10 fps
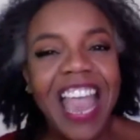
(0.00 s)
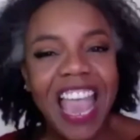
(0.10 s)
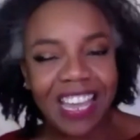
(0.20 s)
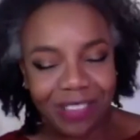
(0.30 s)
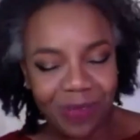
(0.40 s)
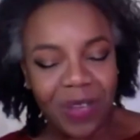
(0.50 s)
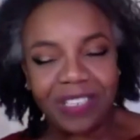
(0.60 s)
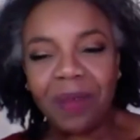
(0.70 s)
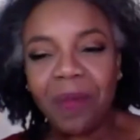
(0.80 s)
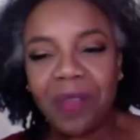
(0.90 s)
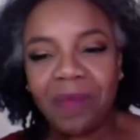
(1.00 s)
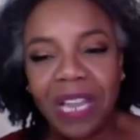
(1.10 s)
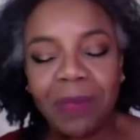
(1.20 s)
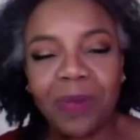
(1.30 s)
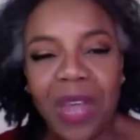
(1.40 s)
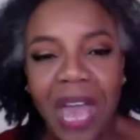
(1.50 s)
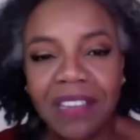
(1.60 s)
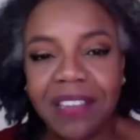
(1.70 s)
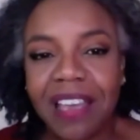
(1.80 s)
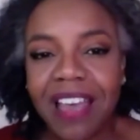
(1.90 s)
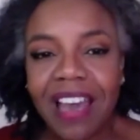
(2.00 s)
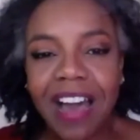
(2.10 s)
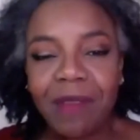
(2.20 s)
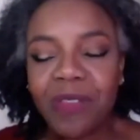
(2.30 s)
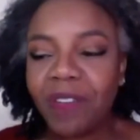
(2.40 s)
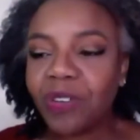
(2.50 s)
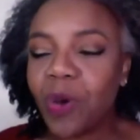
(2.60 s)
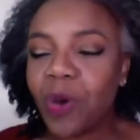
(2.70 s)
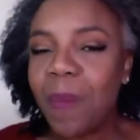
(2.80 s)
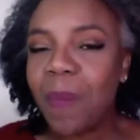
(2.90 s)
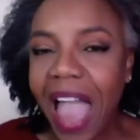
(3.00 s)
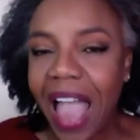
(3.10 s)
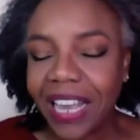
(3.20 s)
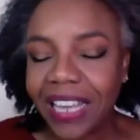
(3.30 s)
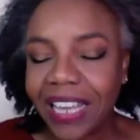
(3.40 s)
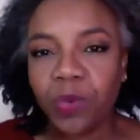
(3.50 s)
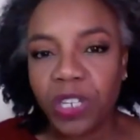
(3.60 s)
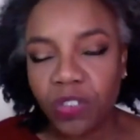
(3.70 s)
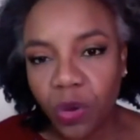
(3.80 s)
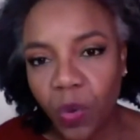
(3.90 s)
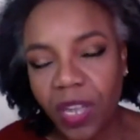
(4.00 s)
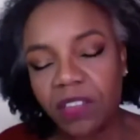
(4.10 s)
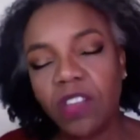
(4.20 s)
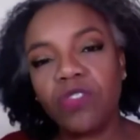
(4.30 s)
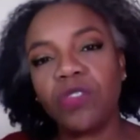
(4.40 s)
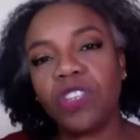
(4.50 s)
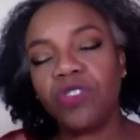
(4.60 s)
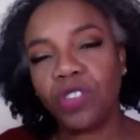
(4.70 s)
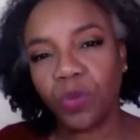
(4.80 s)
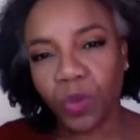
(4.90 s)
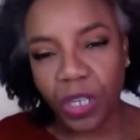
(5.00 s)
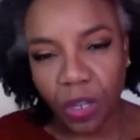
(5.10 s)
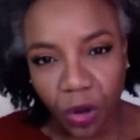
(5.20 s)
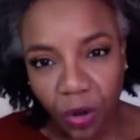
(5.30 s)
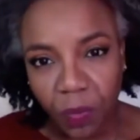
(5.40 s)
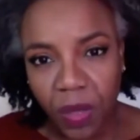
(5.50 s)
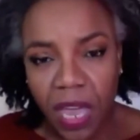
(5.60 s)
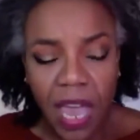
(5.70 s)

is the way some of them label that. You have to go back and redo it so that you can relearn.